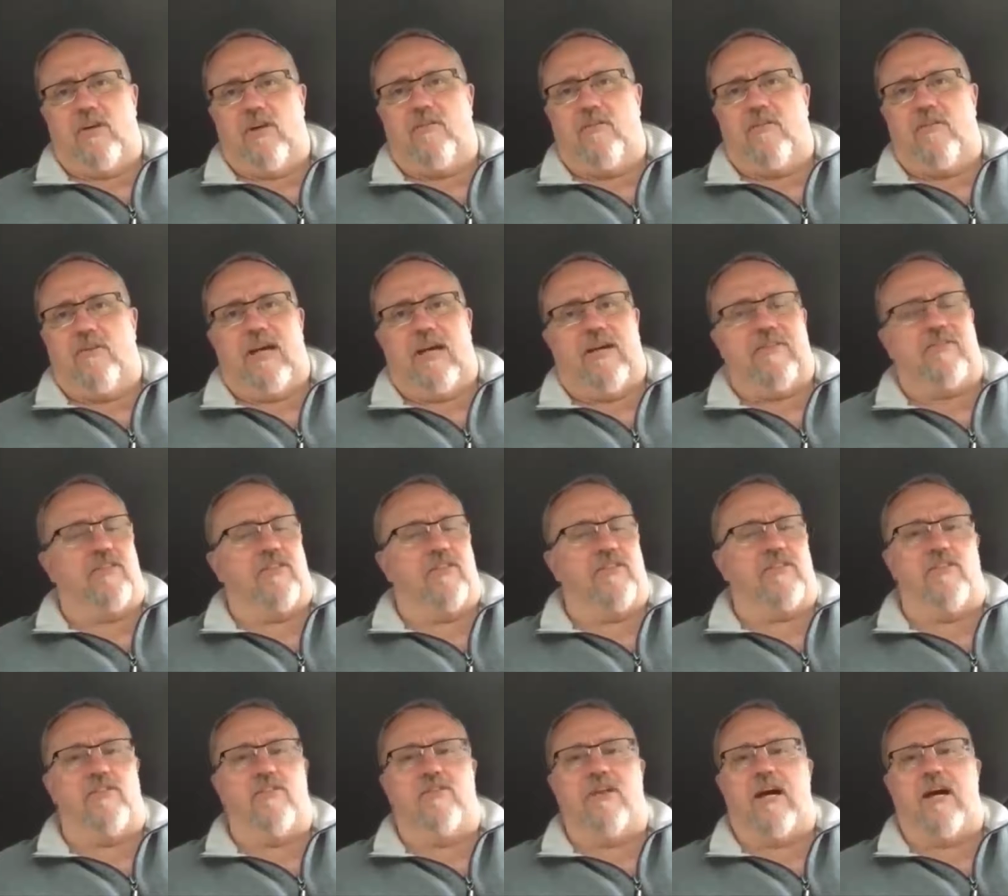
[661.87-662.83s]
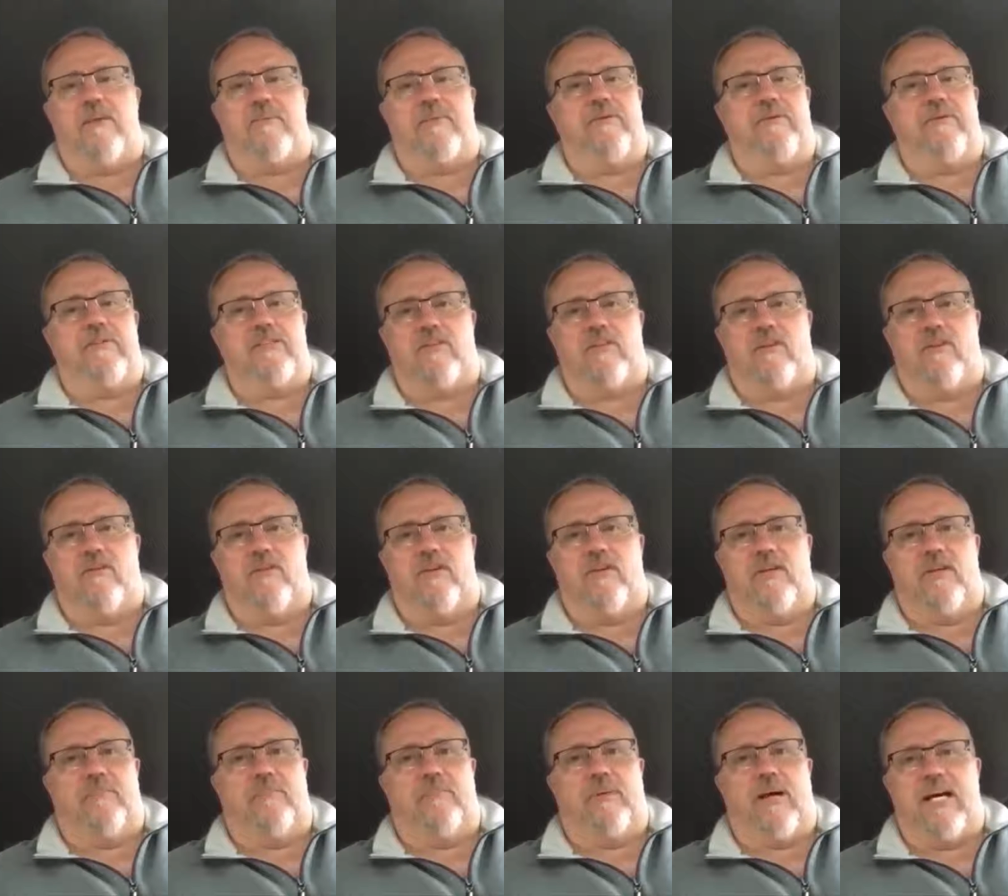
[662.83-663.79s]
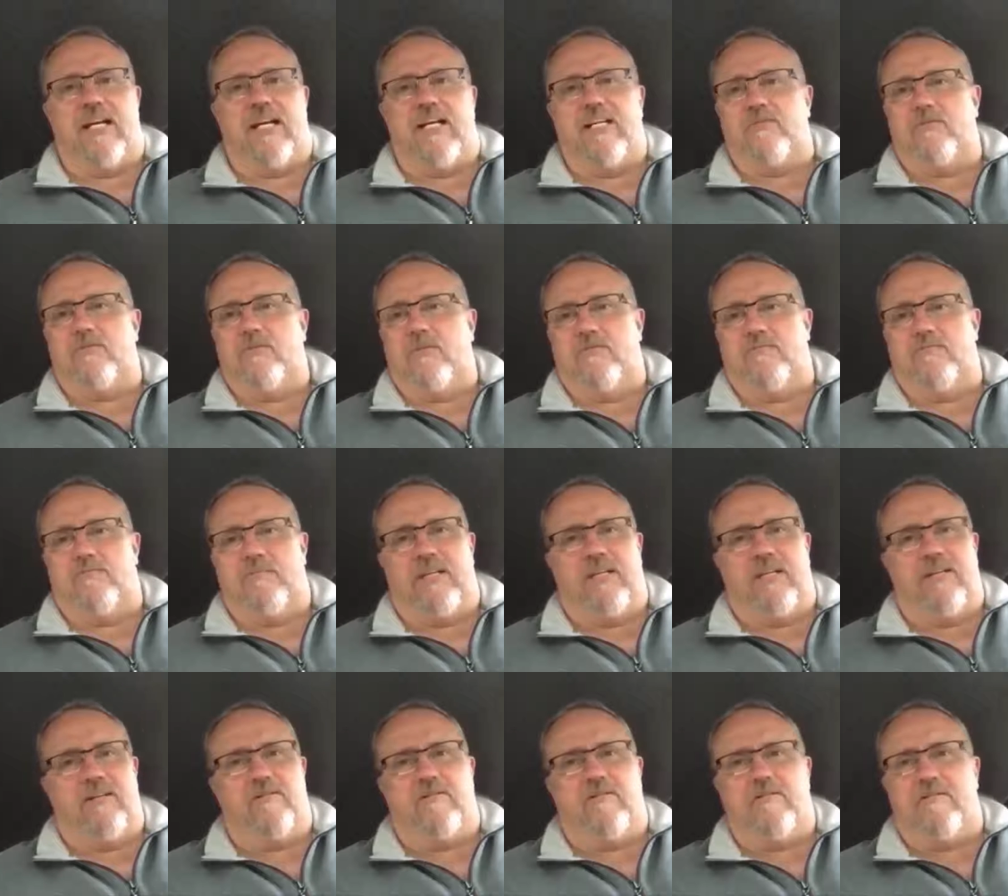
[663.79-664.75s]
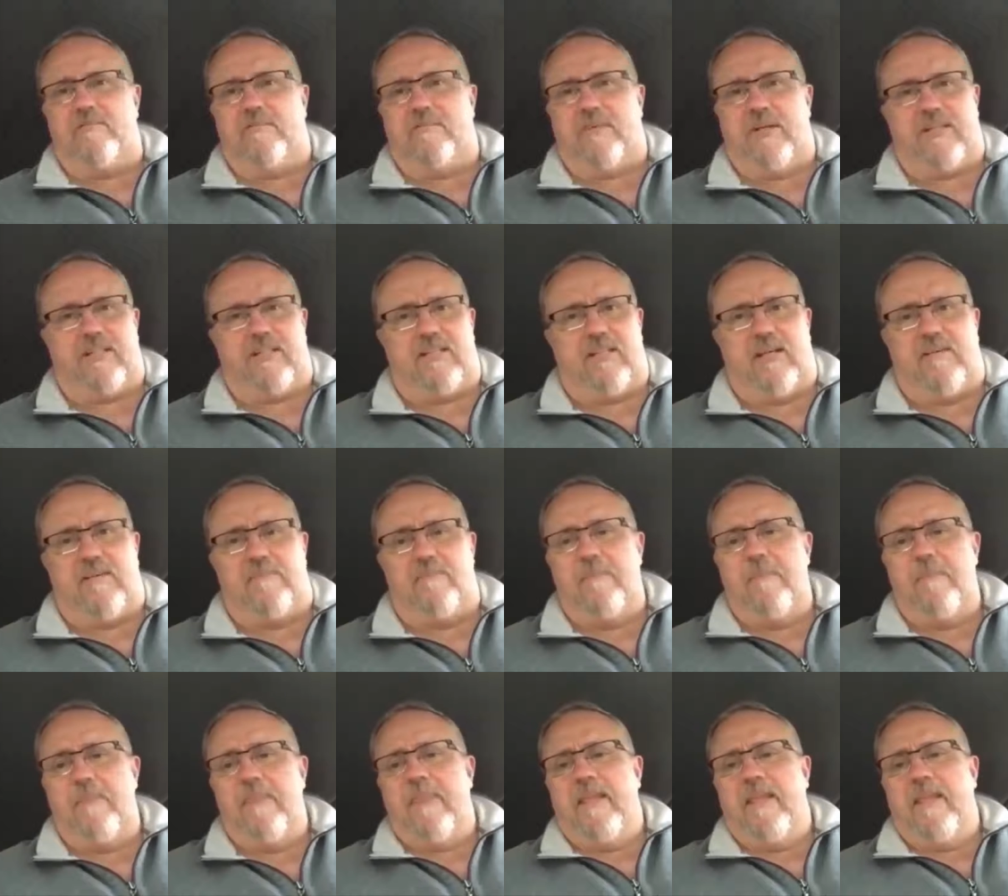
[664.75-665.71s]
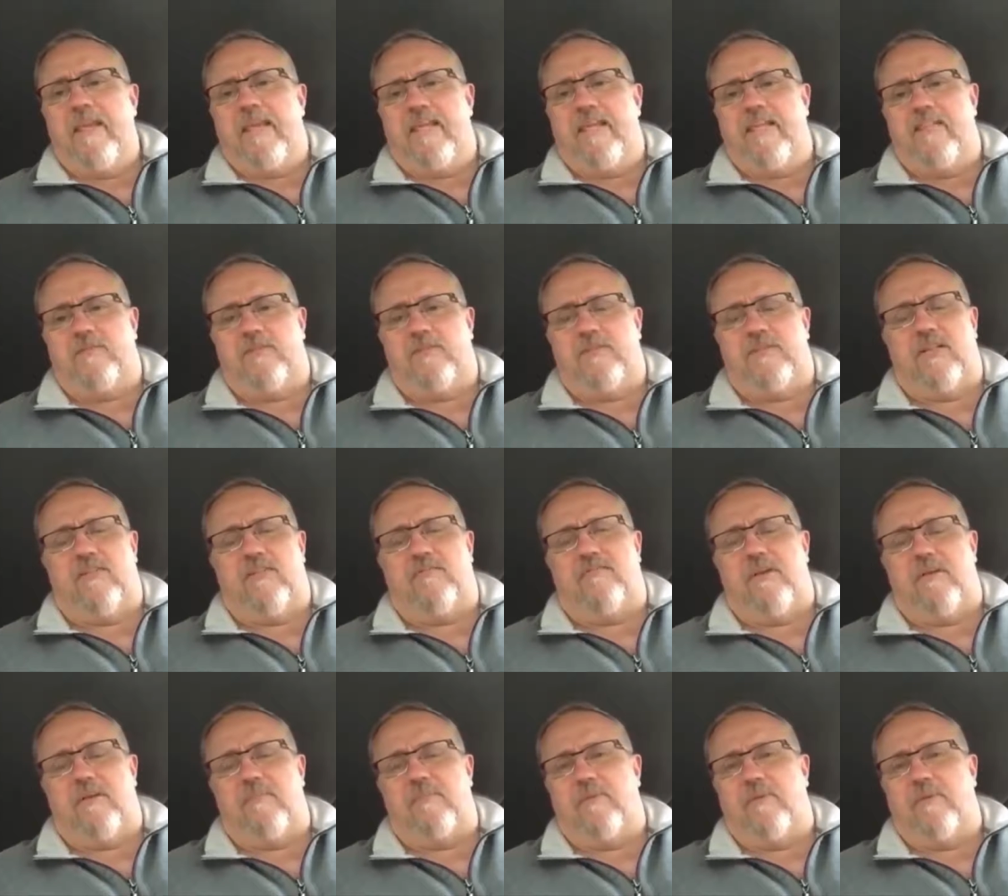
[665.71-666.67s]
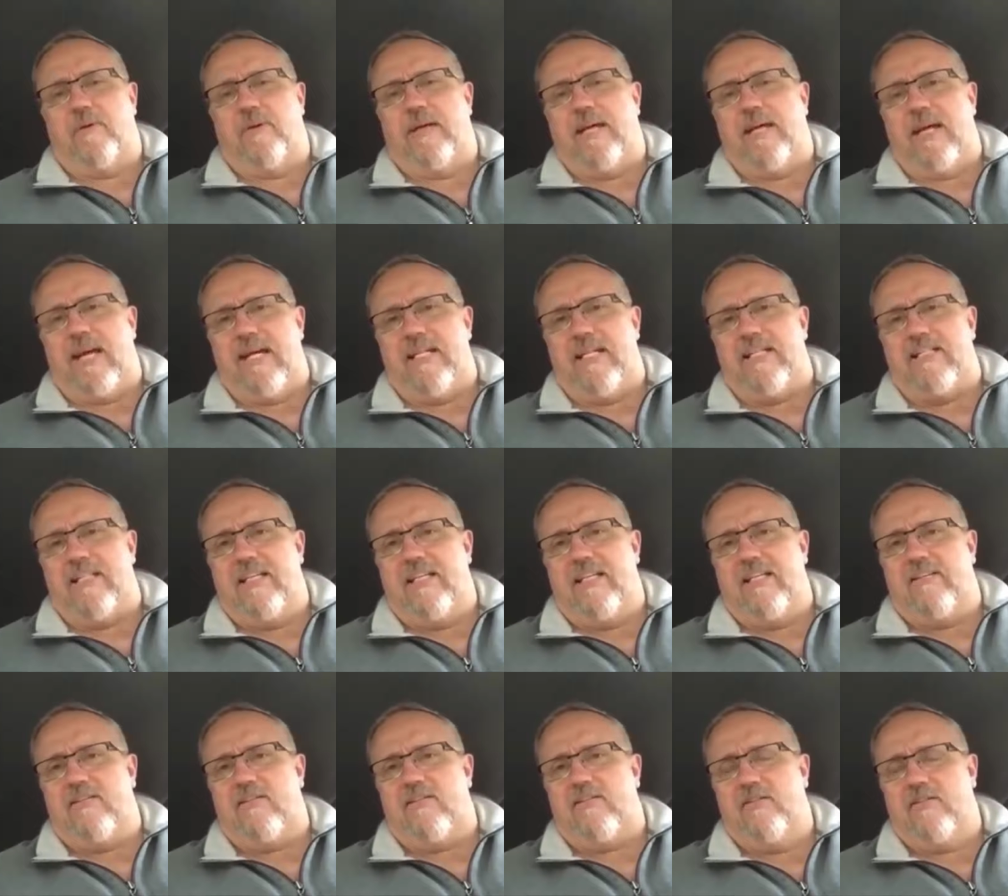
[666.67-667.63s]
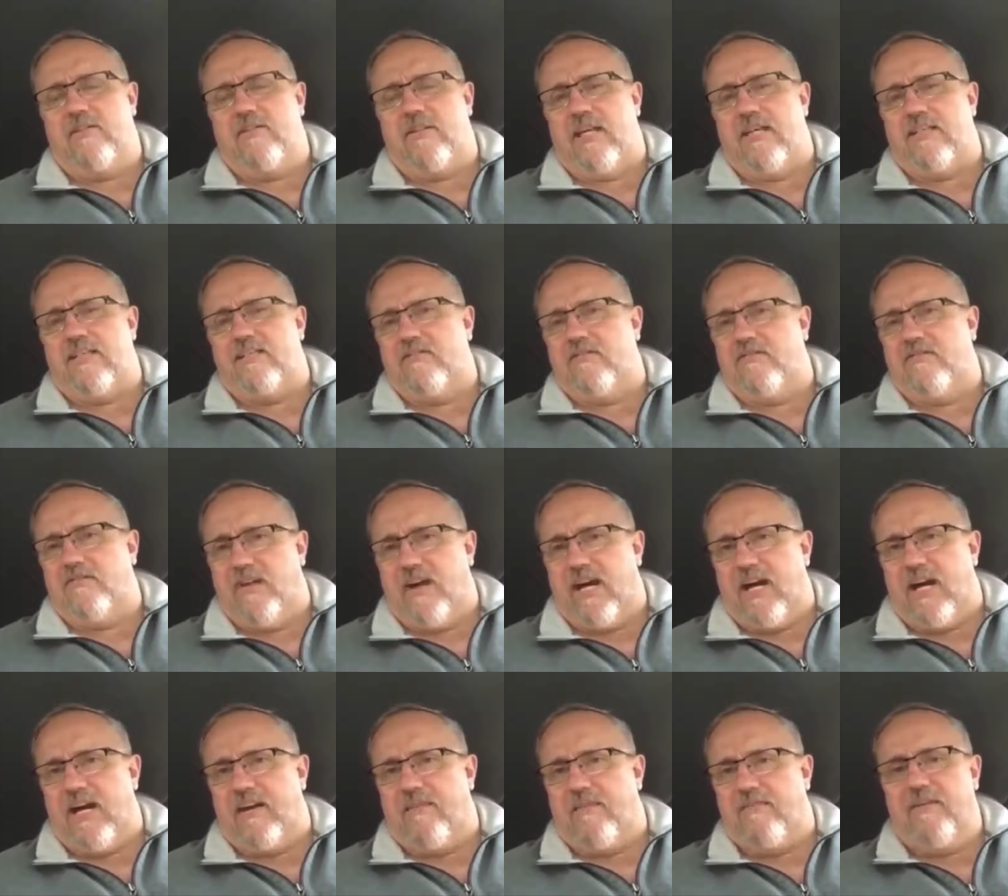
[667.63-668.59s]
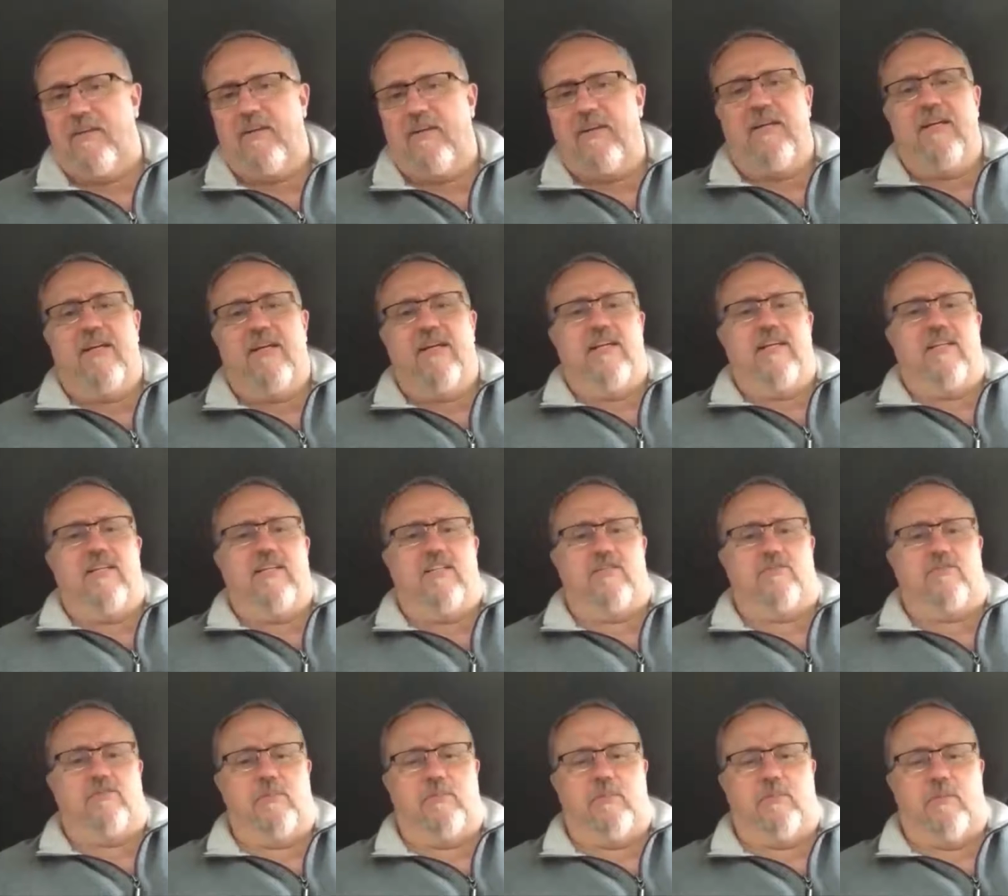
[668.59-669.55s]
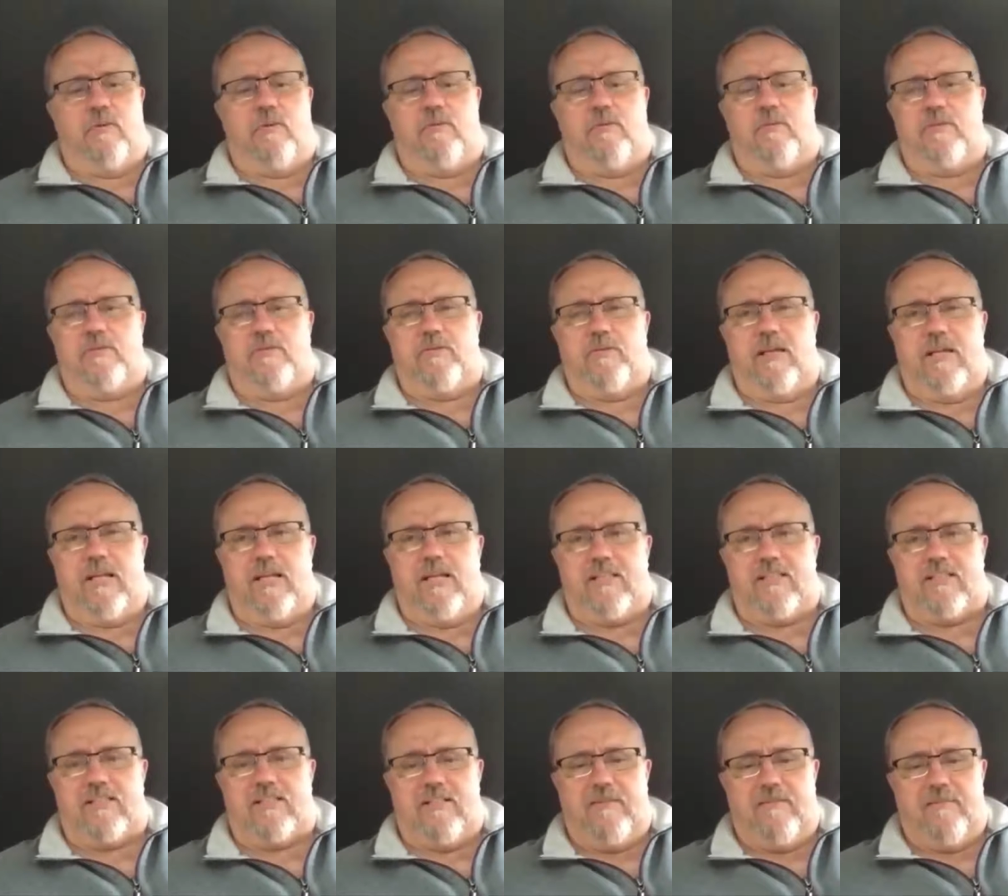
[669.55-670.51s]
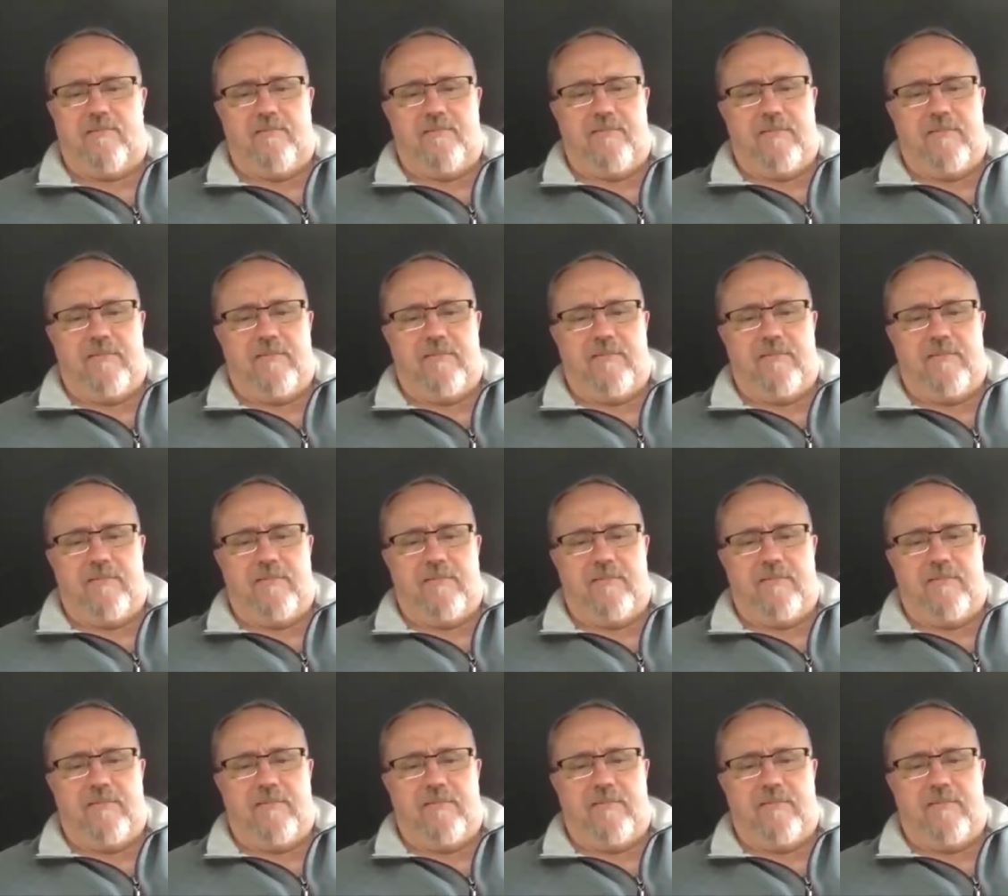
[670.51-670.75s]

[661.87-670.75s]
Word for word: was over, after the tsunami was over, and the bodies were being picked up, this was on February 18, 2005, this report was released.